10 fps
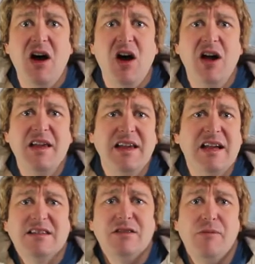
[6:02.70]
it
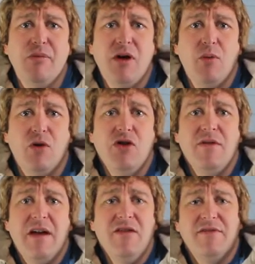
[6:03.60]
gets to a point where
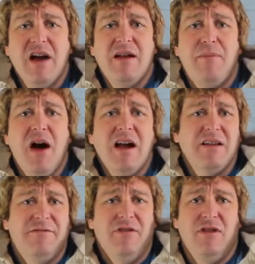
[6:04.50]
you've got a
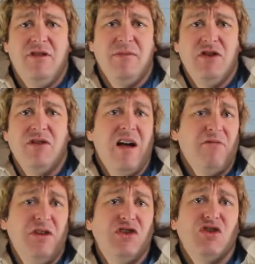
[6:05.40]
pocket full of them and you're not
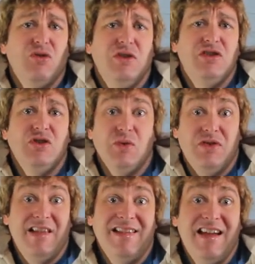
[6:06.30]
really sure what to do.
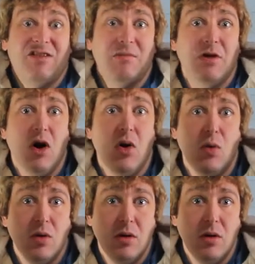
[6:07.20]
Let them go.